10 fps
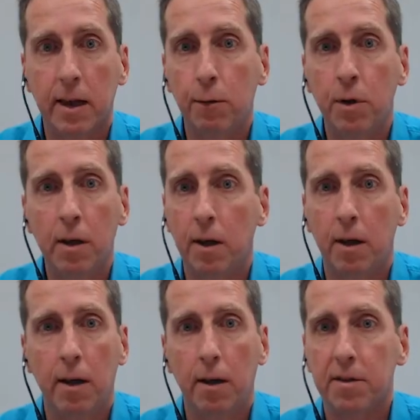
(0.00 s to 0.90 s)
that we
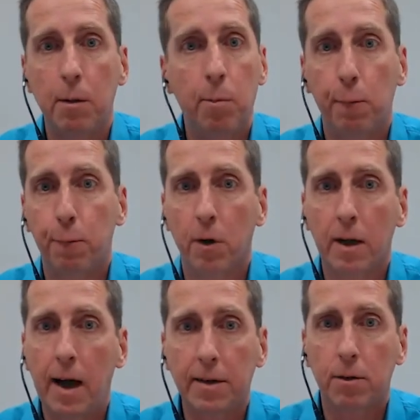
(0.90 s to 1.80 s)
simply
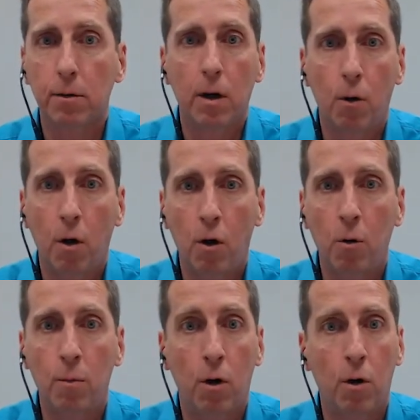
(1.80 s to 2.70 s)
forgot to go
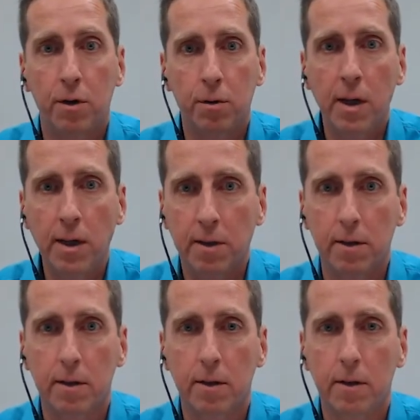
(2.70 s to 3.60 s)
home or to eat.
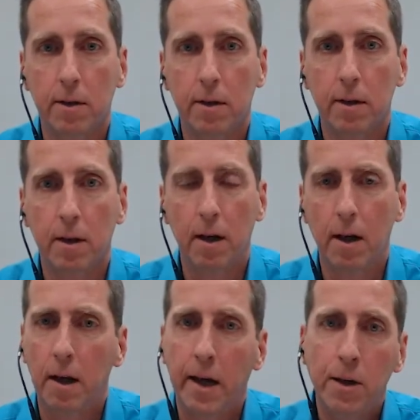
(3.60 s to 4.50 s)

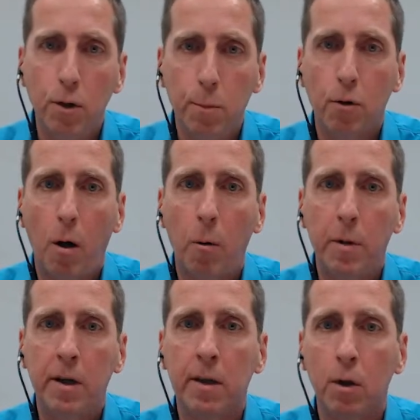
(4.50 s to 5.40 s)
And you
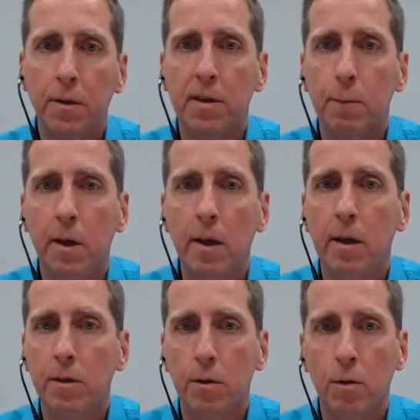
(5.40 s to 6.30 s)
probably know this
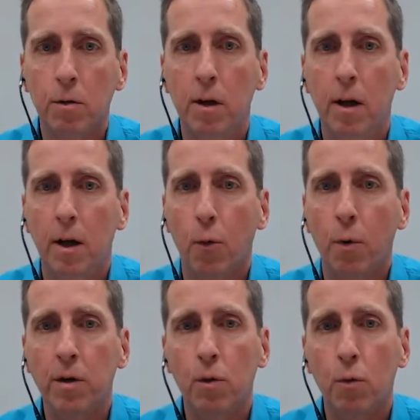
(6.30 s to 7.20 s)
feeling too
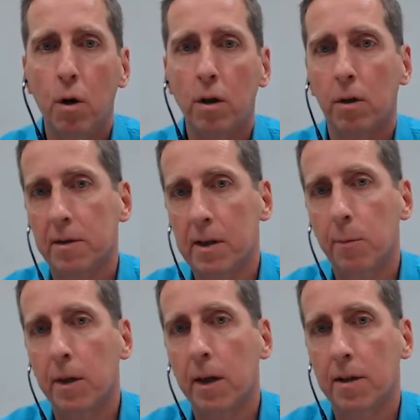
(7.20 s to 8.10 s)
when you work on
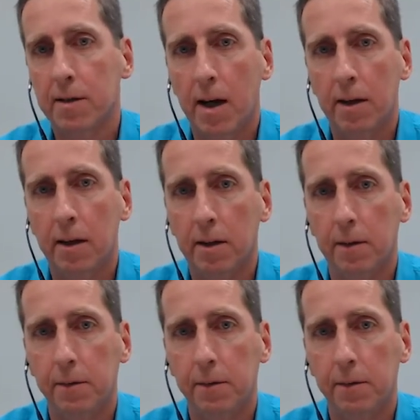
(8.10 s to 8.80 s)
something exciting.